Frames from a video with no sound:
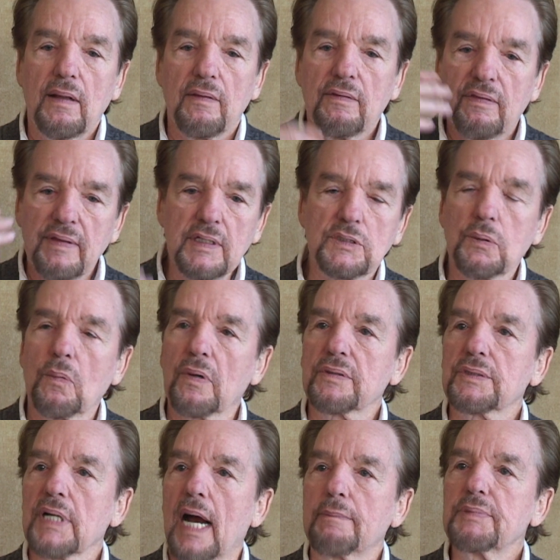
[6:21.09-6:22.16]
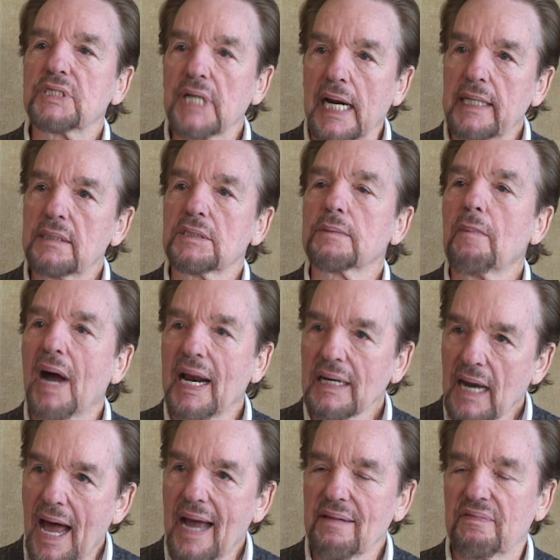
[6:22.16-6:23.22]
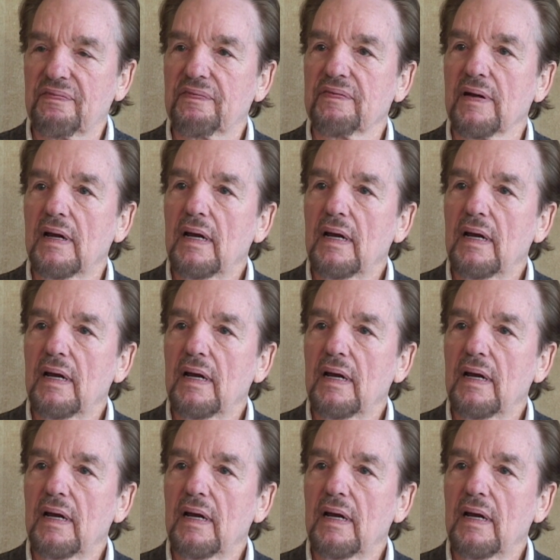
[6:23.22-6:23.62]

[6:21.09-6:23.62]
this workshop changed my life.